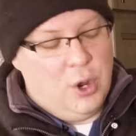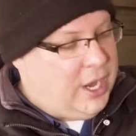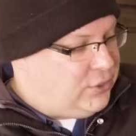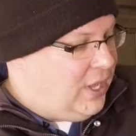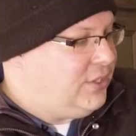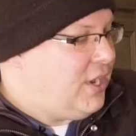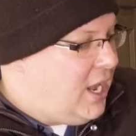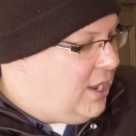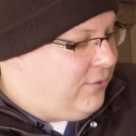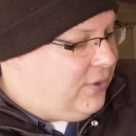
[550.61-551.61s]
Okay, so that's
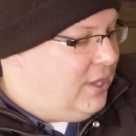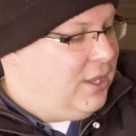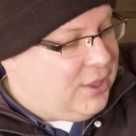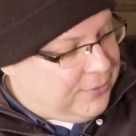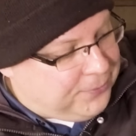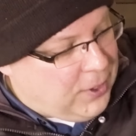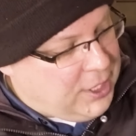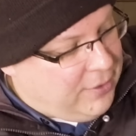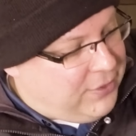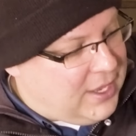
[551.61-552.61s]
kind of the
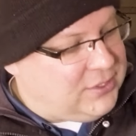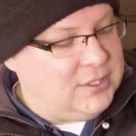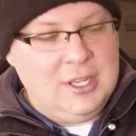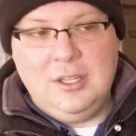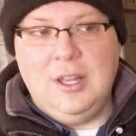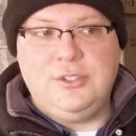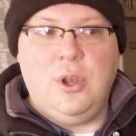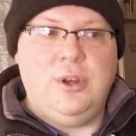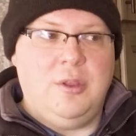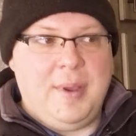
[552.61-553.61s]
front of this. Let's
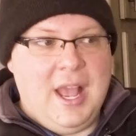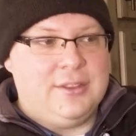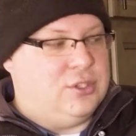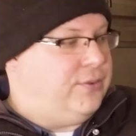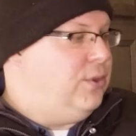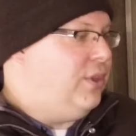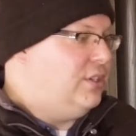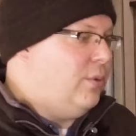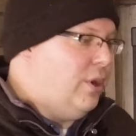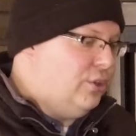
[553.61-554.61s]
go to the back. There's a few
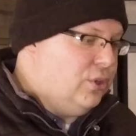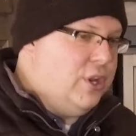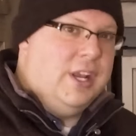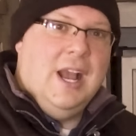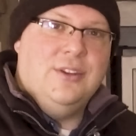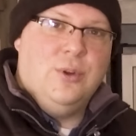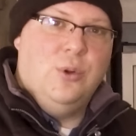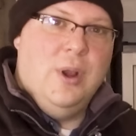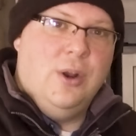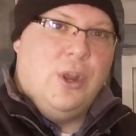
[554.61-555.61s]
things I want to show you guys
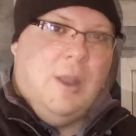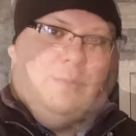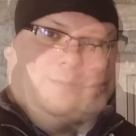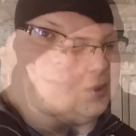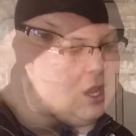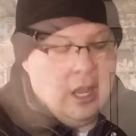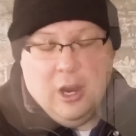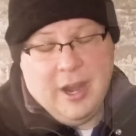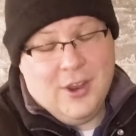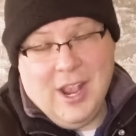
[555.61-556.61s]
real quick, okay? All
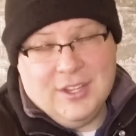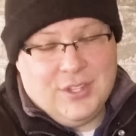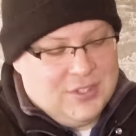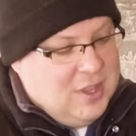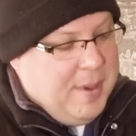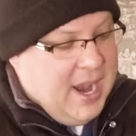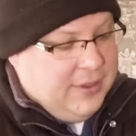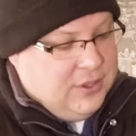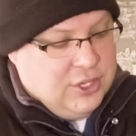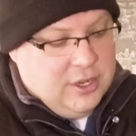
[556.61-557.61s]
right, you guys, this is the back
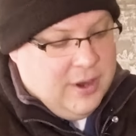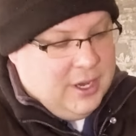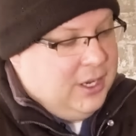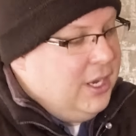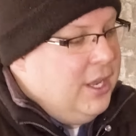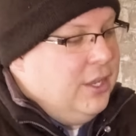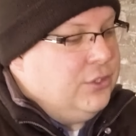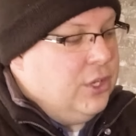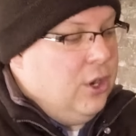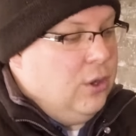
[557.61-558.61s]
of the generator.
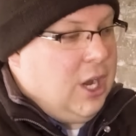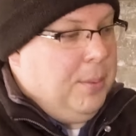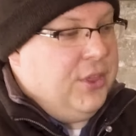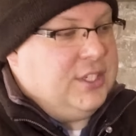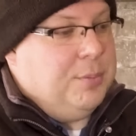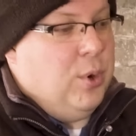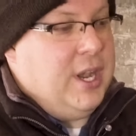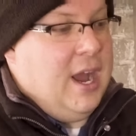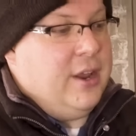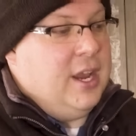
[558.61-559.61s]
So a couple things to
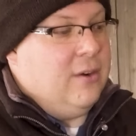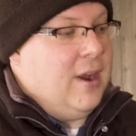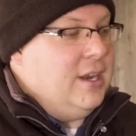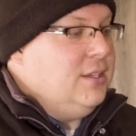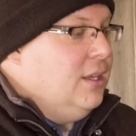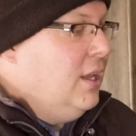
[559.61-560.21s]
point out here, right?